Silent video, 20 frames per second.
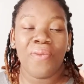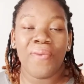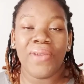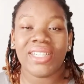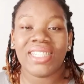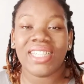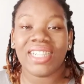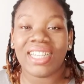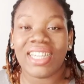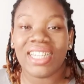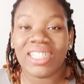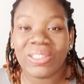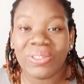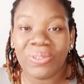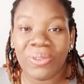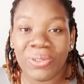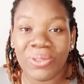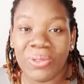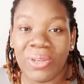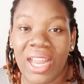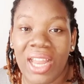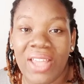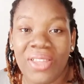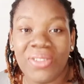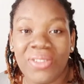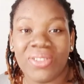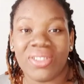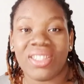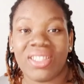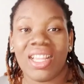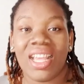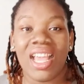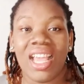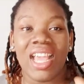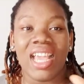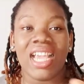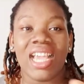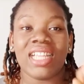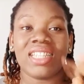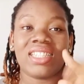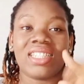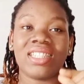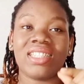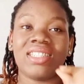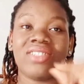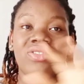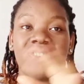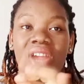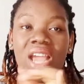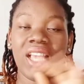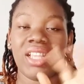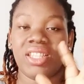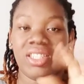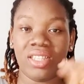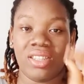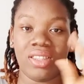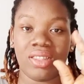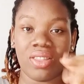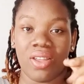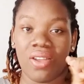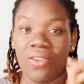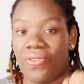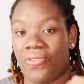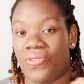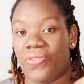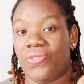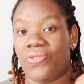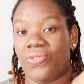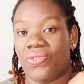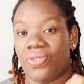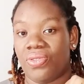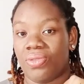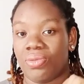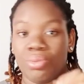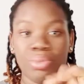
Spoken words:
which English word will I use? It dries it off.